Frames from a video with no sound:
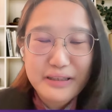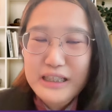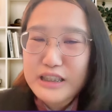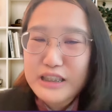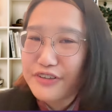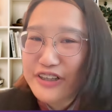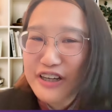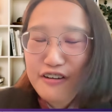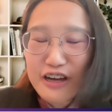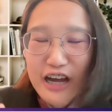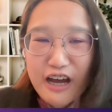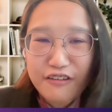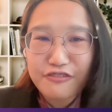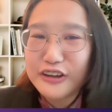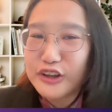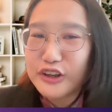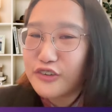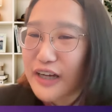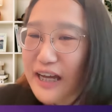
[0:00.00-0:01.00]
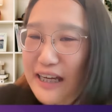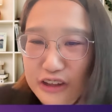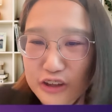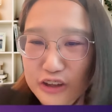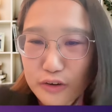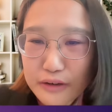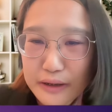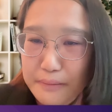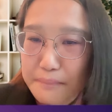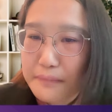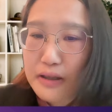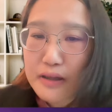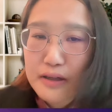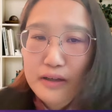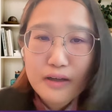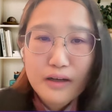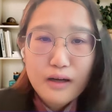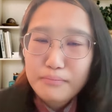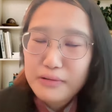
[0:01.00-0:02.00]
It's very hard for us to exclude him.
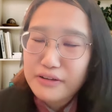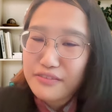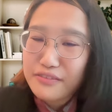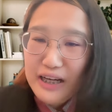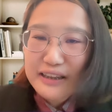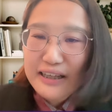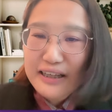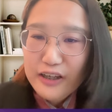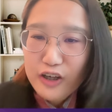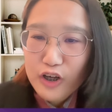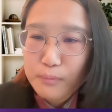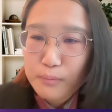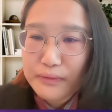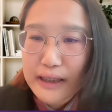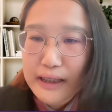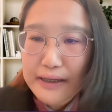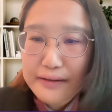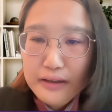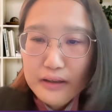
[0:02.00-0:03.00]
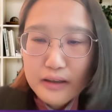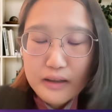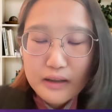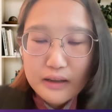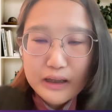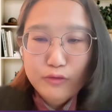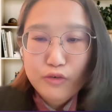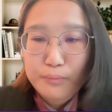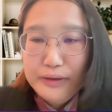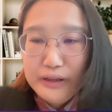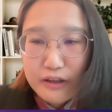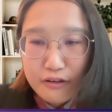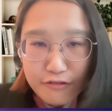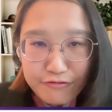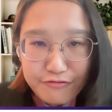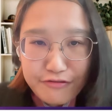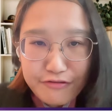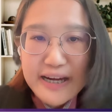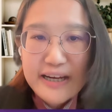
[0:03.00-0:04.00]
But rather, I hope that it would be a
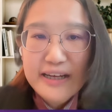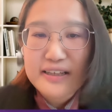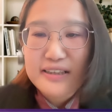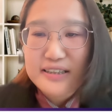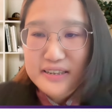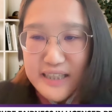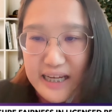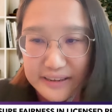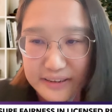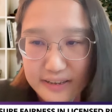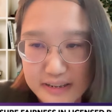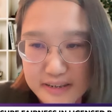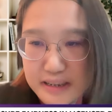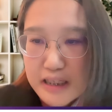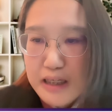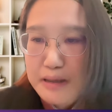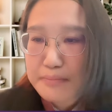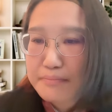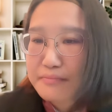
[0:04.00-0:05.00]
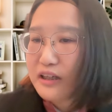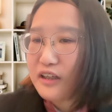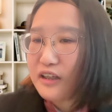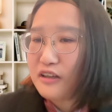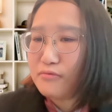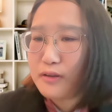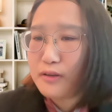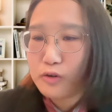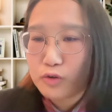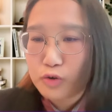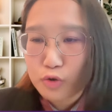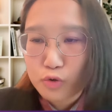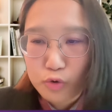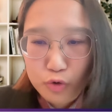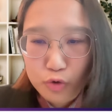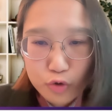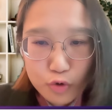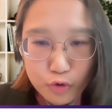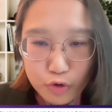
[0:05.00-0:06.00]
fair, a standard scheme available
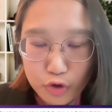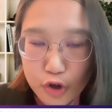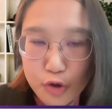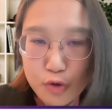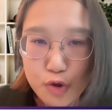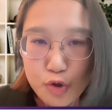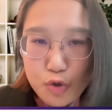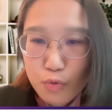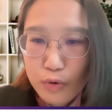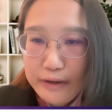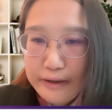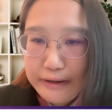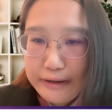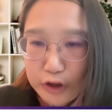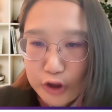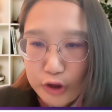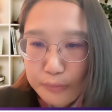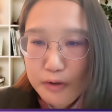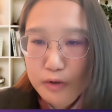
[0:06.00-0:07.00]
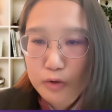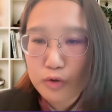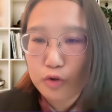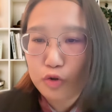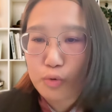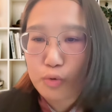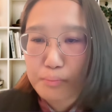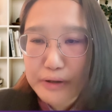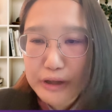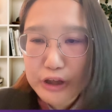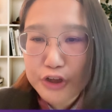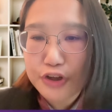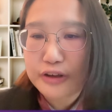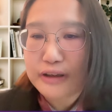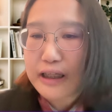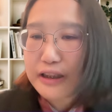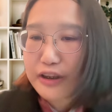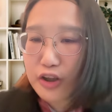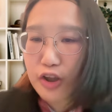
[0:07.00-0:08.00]
to those who are eligible to make sure
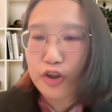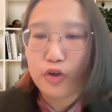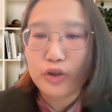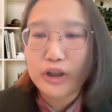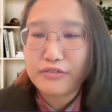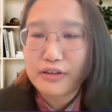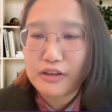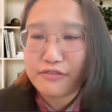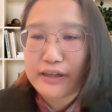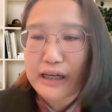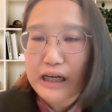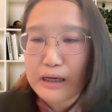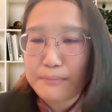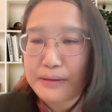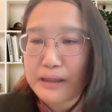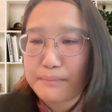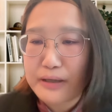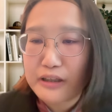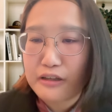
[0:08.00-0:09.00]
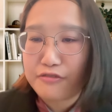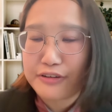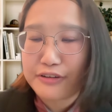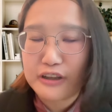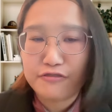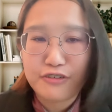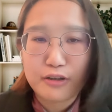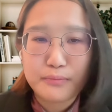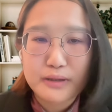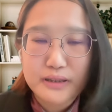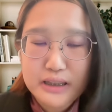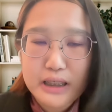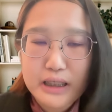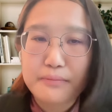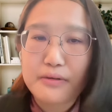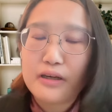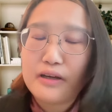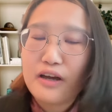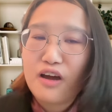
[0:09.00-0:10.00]
that not only VVIP benefited from the
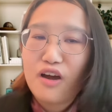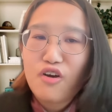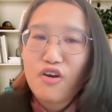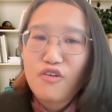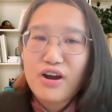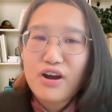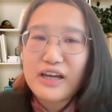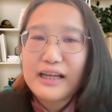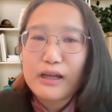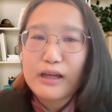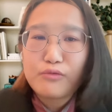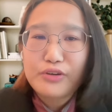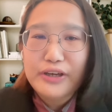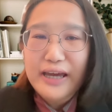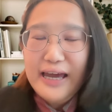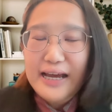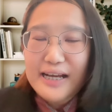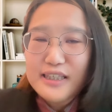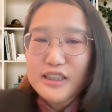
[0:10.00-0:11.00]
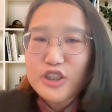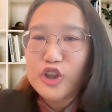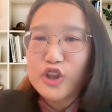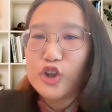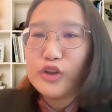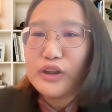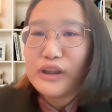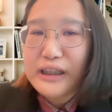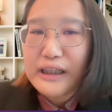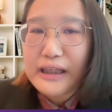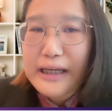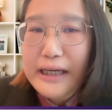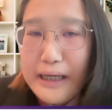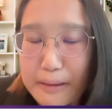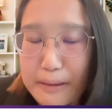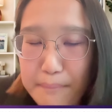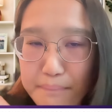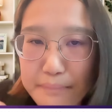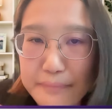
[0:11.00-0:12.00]
scheme. Rather than we exclude
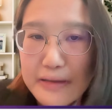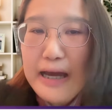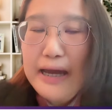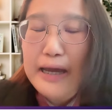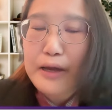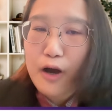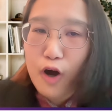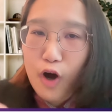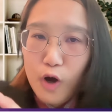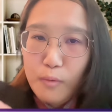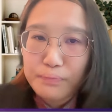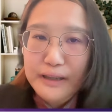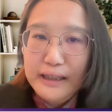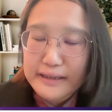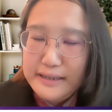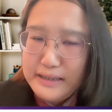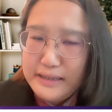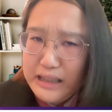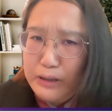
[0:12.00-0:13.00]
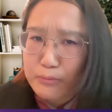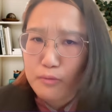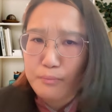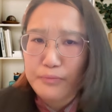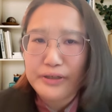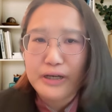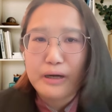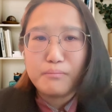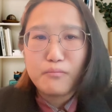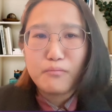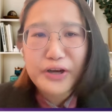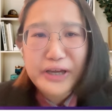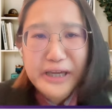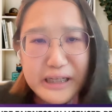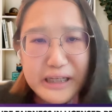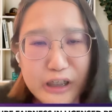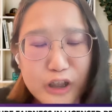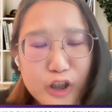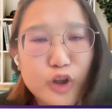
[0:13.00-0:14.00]
him, I hope that this scheme will be a more
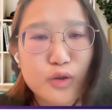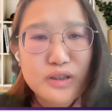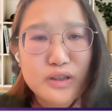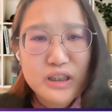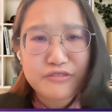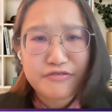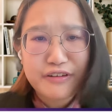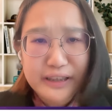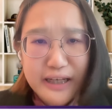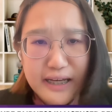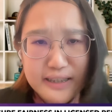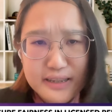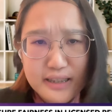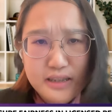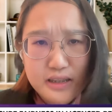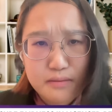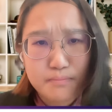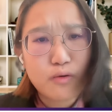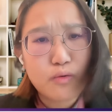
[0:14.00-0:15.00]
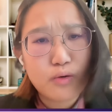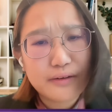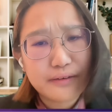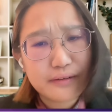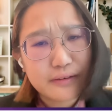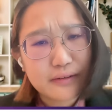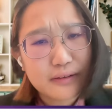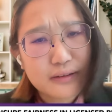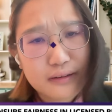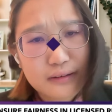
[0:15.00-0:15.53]
inclusive and accessible one.